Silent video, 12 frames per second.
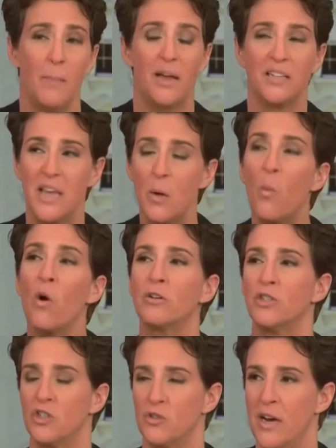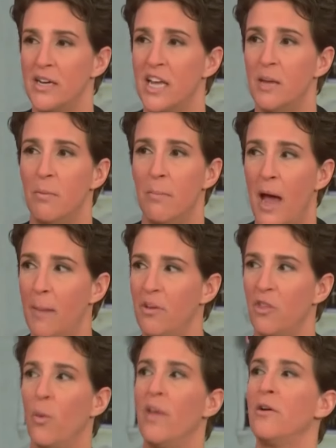because they weren't just trying to keep him happy
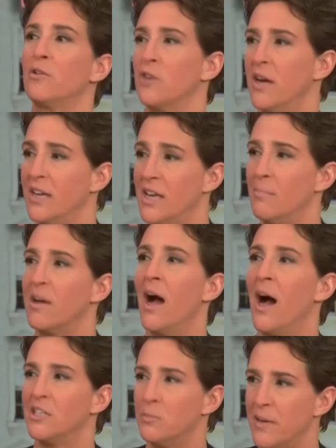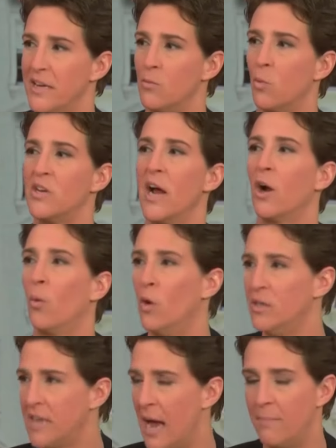the way they were trying to keep Cosby and Tiger
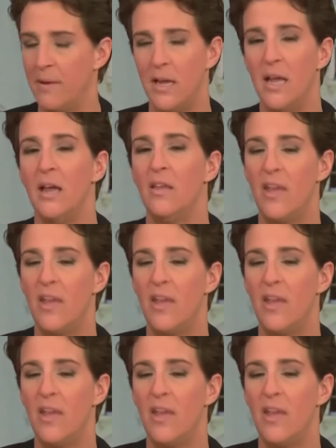Woods happy.